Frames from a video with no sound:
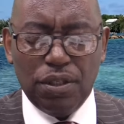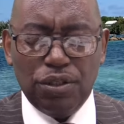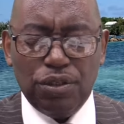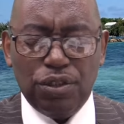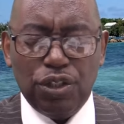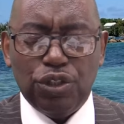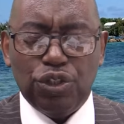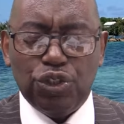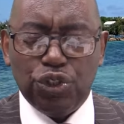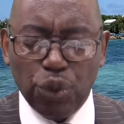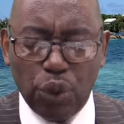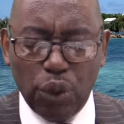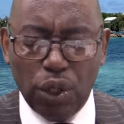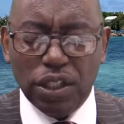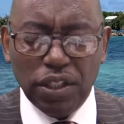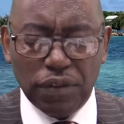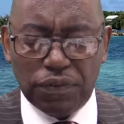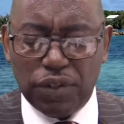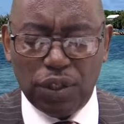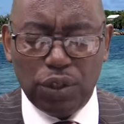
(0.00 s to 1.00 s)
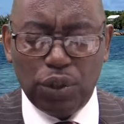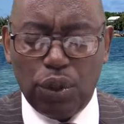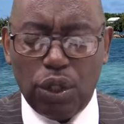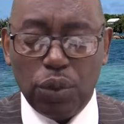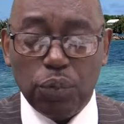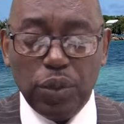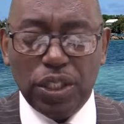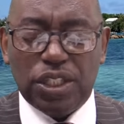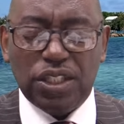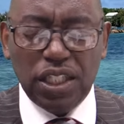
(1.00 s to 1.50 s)
the joy of the
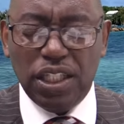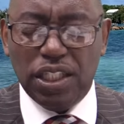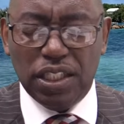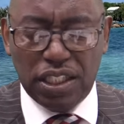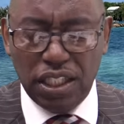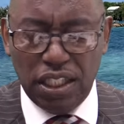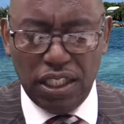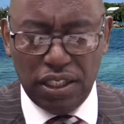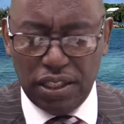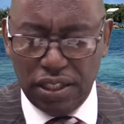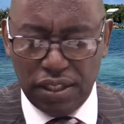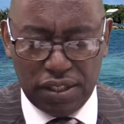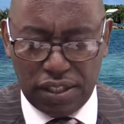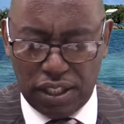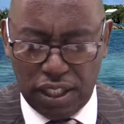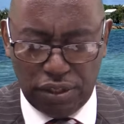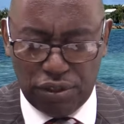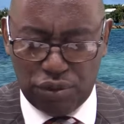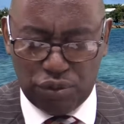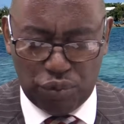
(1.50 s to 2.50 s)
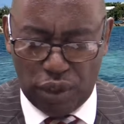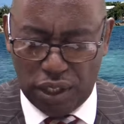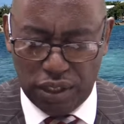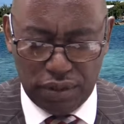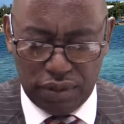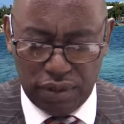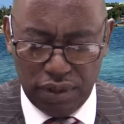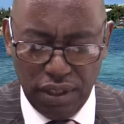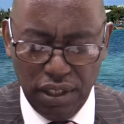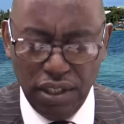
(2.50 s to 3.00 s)
Lord, which indeed is their
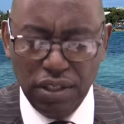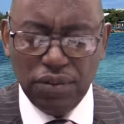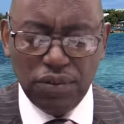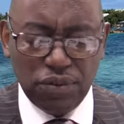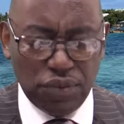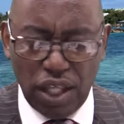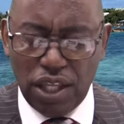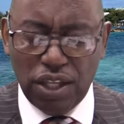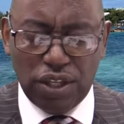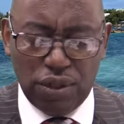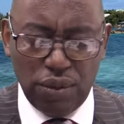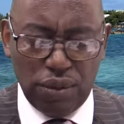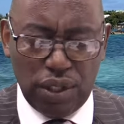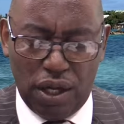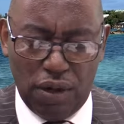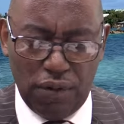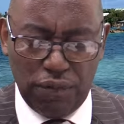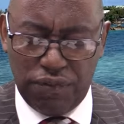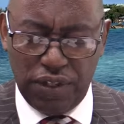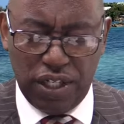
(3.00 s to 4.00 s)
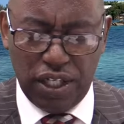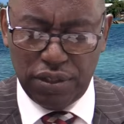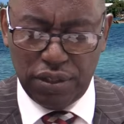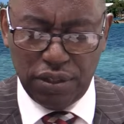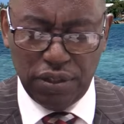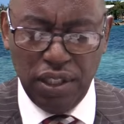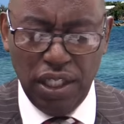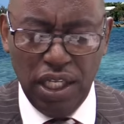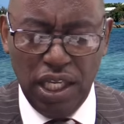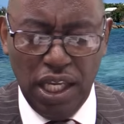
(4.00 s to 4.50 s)
strength. Thank you now, Father.
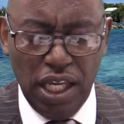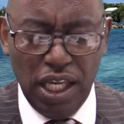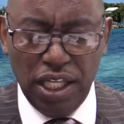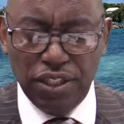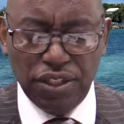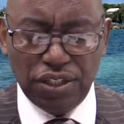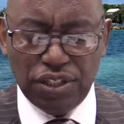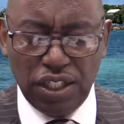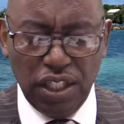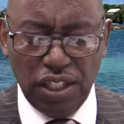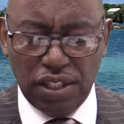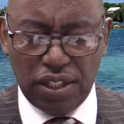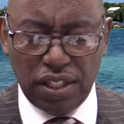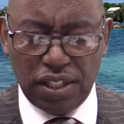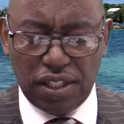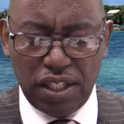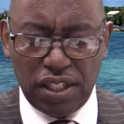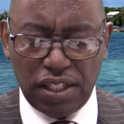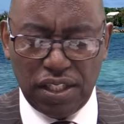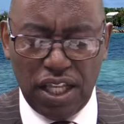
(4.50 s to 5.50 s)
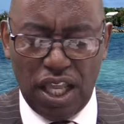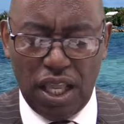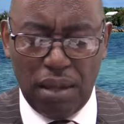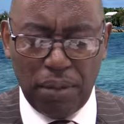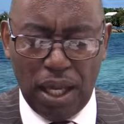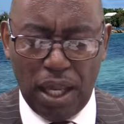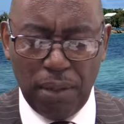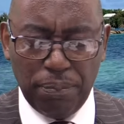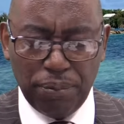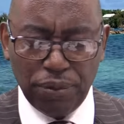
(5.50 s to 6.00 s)
In Jesus'
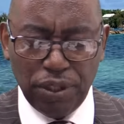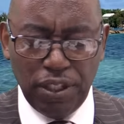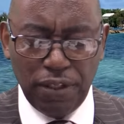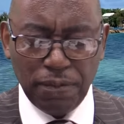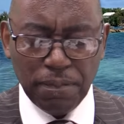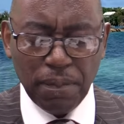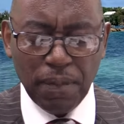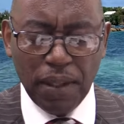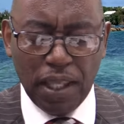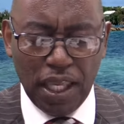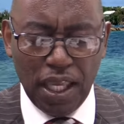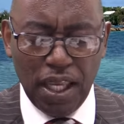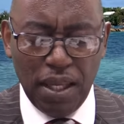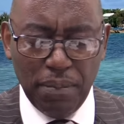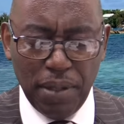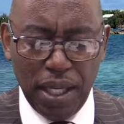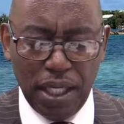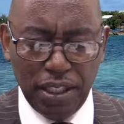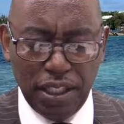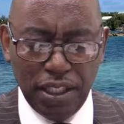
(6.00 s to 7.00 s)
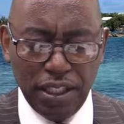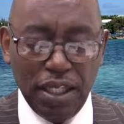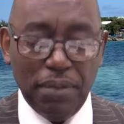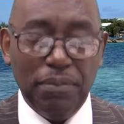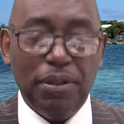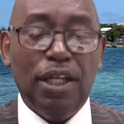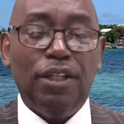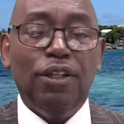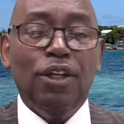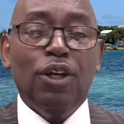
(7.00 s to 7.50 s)
name I pray. Amen and
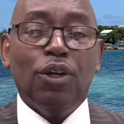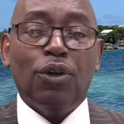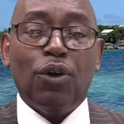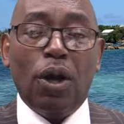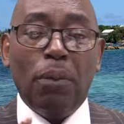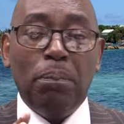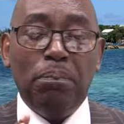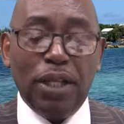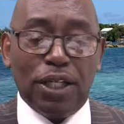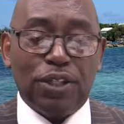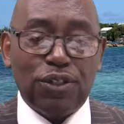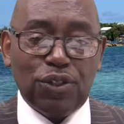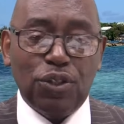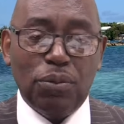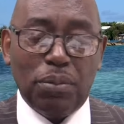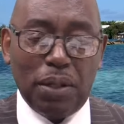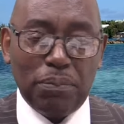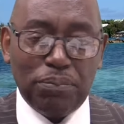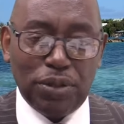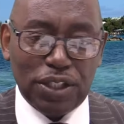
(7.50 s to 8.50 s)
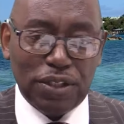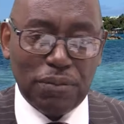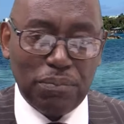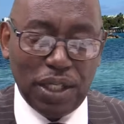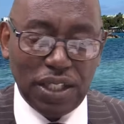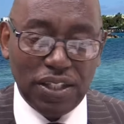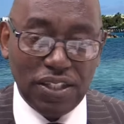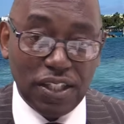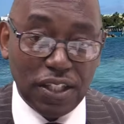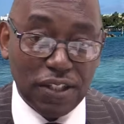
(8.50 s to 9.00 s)
amen. God bless you, my brother,
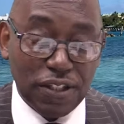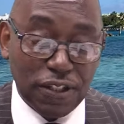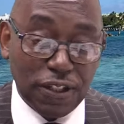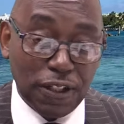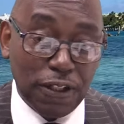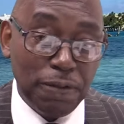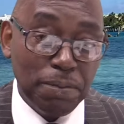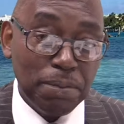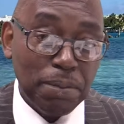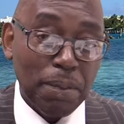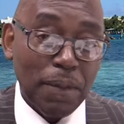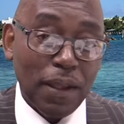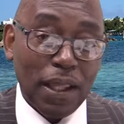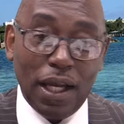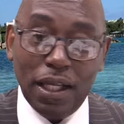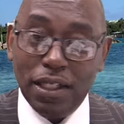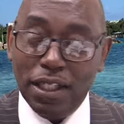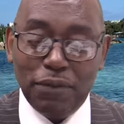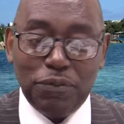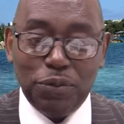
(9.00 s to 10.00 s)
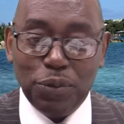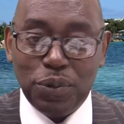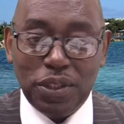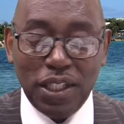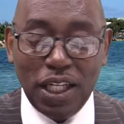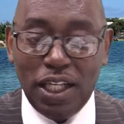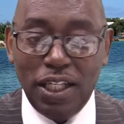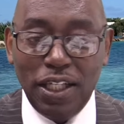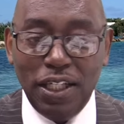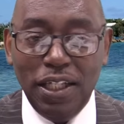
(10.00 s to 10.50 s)
my sister. I love you
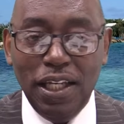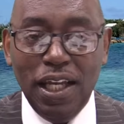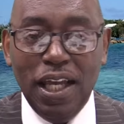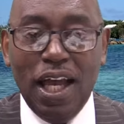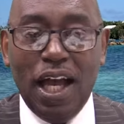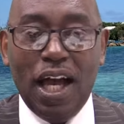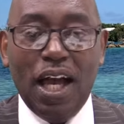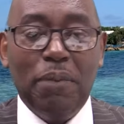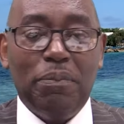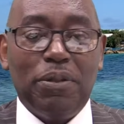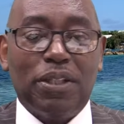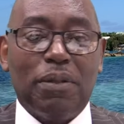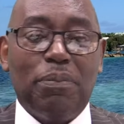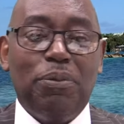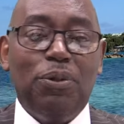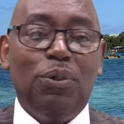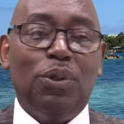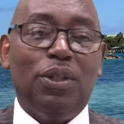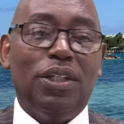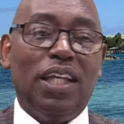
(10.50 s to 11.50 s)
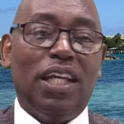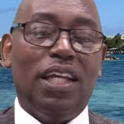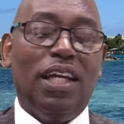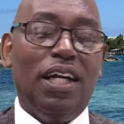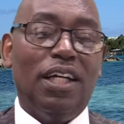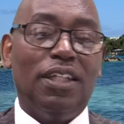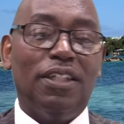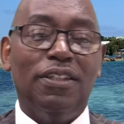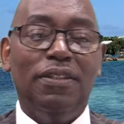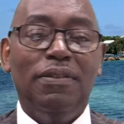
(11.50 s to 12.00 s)
dearly. I'm Bishop Hulan A.
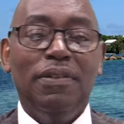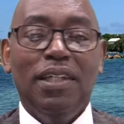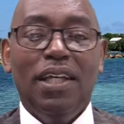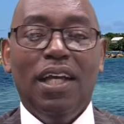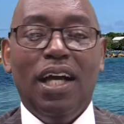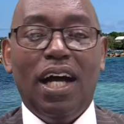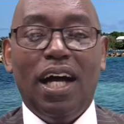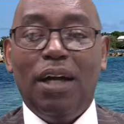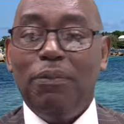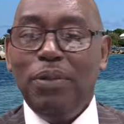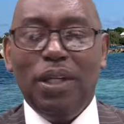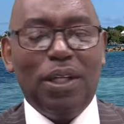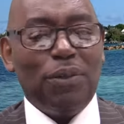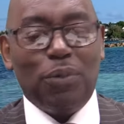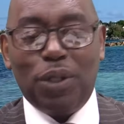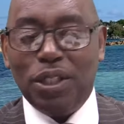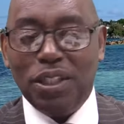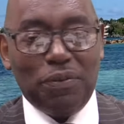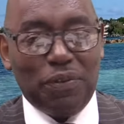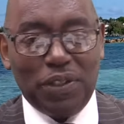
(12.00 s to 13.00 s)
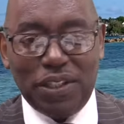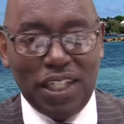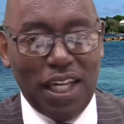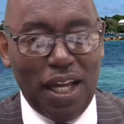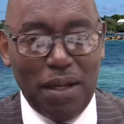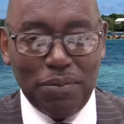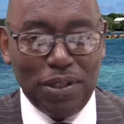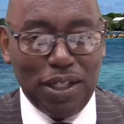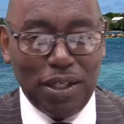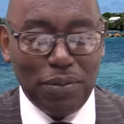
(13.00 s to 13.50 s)
Hanna. And we had a wonderful
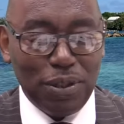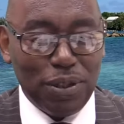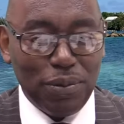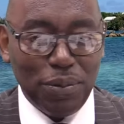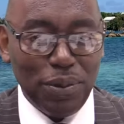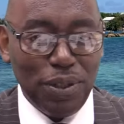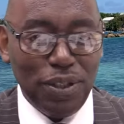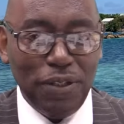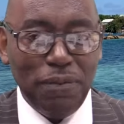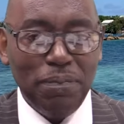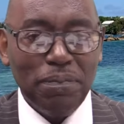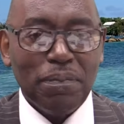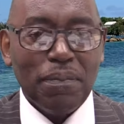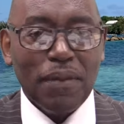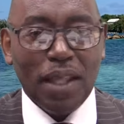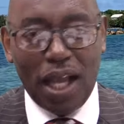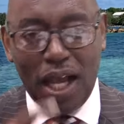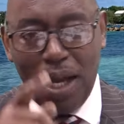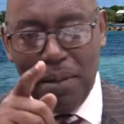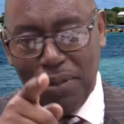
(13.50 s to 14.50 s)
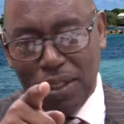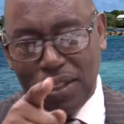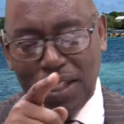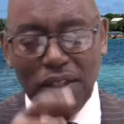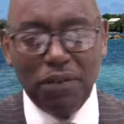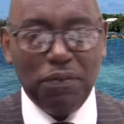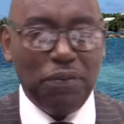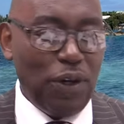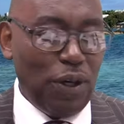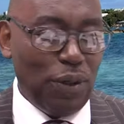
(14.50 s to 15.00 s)
time today with the word. I'm
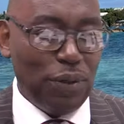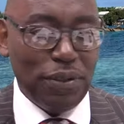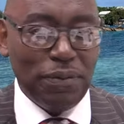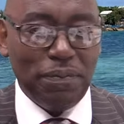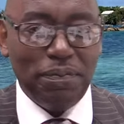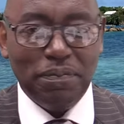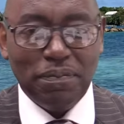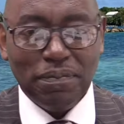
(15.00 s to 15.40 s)
looking forward